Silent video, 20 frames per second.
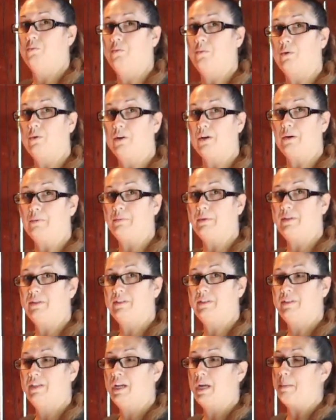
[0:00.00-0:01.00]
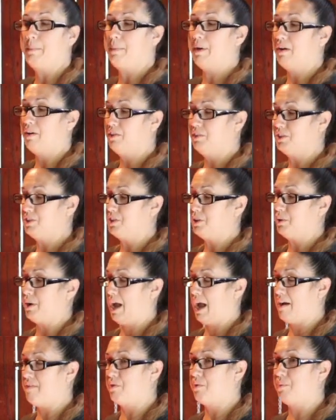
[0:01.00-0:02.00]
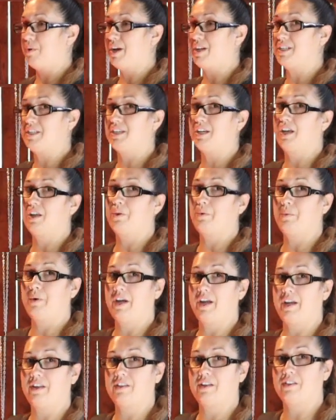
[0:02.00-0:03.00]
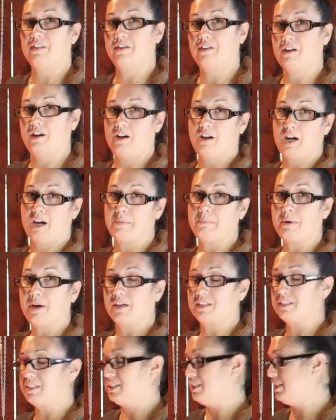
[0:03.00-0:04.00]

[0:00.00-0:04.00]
warm, but also have a way to get away, that they're not hot boxed